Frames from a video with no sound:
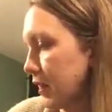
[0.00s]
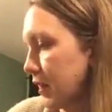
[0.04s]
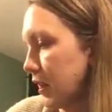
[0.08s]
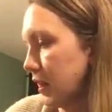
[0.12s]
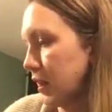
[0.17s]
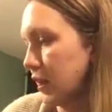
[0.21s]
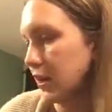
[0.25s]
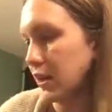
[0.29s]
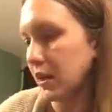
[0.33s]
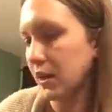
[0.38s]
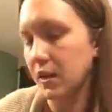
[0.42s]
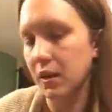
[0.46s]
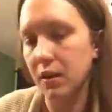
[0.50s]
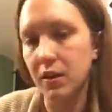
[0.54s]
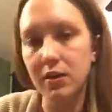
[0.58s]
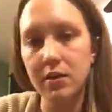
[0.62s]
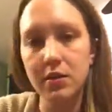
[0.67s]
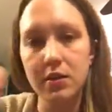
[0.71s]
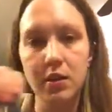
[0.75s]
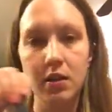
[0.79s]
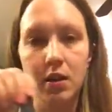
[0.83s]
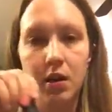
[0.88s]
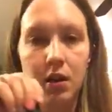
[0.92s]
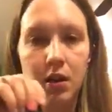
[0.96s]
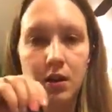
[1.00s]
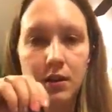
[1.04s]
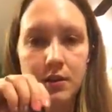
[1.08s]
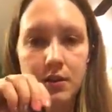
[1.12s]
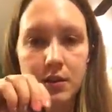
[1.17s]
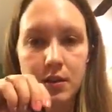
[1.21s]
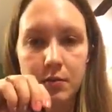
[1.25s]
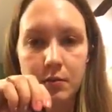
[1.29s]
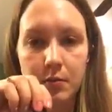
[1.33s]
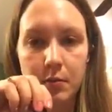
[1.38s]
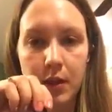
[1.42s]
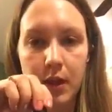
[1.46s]
and an
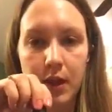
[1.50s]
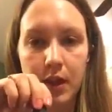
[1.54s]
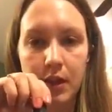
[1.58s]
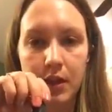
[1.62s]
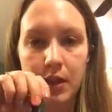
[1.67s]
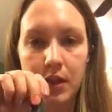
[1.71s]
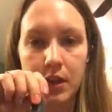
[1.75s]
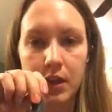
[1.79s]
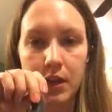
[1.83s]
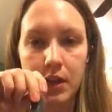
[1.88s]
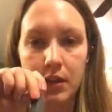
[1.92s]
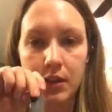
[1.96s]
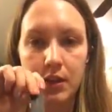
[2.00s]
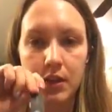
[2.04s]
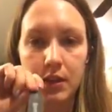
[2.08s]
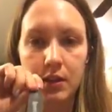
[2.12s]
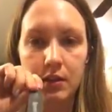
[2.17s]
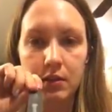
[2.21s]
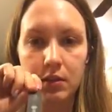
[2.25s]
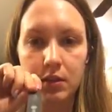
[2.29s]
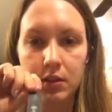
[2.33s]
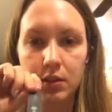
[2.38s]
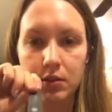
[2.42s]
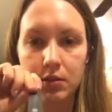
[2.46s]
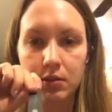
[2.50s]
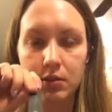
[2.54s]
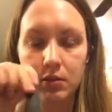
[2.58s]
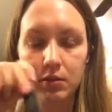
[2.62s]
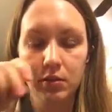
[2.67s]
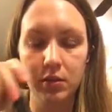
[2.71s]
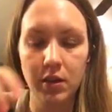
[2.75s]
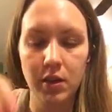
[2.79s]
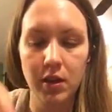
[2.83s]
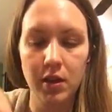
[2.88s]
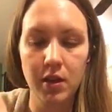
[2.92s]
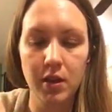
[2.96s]
awesome handy dandy little
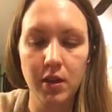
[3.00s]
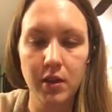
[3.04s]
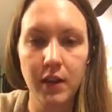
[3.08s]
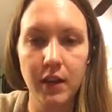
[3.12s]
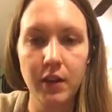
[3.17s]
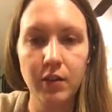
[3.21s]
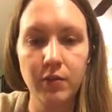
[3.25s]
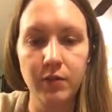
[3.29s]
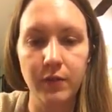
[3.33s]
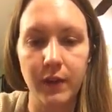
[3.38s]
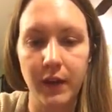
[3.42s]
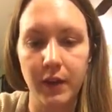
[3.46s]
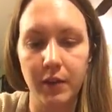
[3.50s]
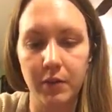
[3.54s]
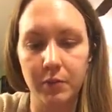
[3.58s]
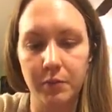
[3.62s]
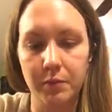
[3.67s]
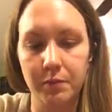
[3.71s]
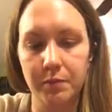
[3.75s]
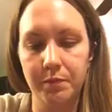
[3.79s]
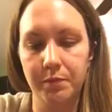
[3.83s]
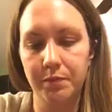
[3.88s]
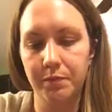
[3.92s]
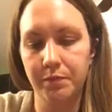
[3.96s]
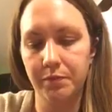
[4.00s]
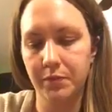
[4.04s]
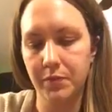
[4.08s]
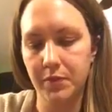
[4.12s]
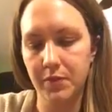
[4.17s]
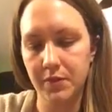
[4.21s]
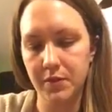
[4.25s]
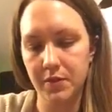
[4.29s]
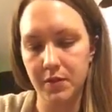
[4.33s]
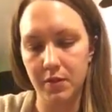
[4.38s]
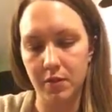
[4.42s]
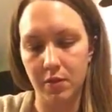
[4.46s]
nail file.
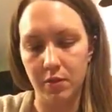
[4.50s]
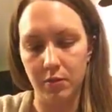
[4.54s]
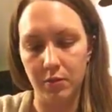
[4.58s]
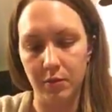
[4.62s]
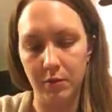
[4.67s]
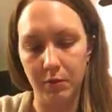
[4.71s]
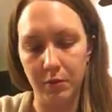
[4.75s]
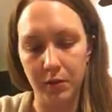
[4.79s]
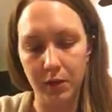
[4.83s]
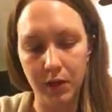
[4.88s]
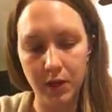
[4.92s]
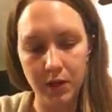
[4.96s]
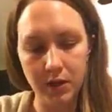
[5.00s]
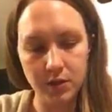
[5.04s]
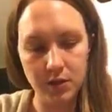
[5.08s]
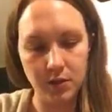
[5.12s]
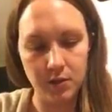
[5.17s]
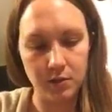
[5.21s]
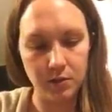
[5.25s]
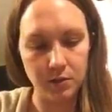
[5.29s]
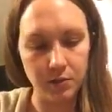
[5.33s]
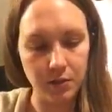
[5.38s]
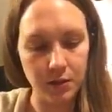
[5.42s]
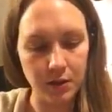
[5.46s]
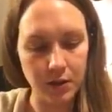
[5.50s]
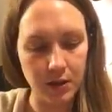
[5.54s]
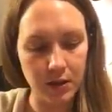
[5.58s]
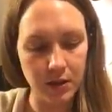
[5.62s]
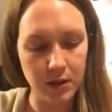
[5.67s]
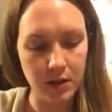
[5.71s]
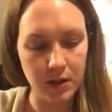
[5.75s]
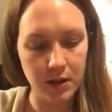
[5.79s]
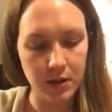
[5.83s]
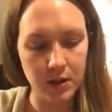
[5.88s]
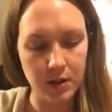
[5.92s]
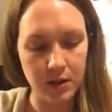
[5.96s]
So what we're going to do
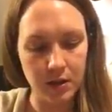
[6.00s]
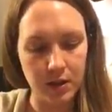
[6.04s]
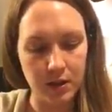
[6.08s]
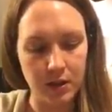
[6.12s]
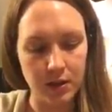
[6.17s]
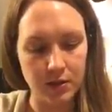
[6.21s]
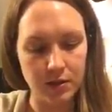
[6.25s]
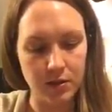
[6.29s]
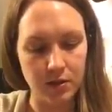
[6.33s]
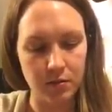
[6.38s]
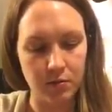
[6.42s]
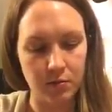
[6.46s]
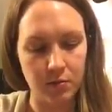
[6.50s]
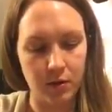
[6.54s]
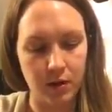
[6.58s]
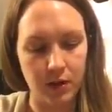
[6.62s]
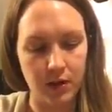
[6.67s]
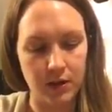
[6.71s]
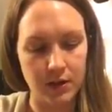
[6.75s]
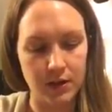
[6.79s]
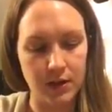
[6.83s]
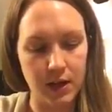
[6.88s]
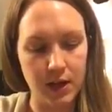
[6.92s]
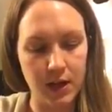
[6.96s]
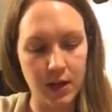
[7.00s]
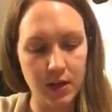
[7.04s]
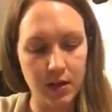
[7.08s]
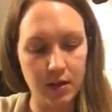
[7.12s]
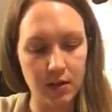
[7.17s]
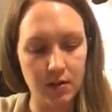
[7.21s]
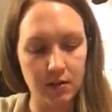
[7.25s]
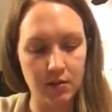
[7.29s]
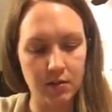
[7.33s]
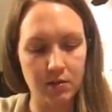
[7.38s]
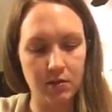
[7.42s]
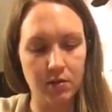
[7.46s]
is you want to take
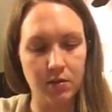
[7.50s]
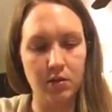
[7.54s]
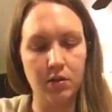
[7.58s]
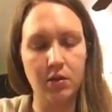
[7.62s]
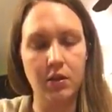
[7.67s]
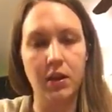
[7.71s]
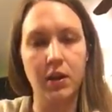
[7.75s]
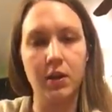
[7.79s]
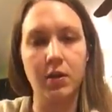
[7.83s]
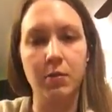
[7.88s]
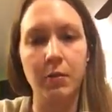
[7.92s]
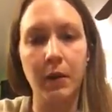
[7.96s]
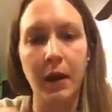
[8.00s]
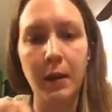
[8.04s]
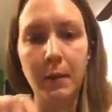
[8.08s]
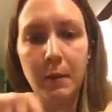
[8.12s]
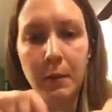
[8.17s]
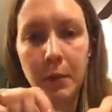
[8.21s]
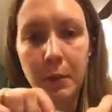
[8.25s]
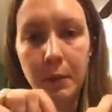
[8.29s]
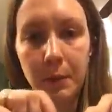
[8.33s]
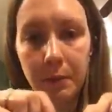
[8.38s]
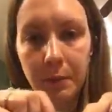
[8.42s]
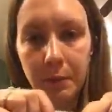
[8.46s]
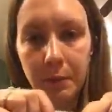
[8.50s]
your nail wrap,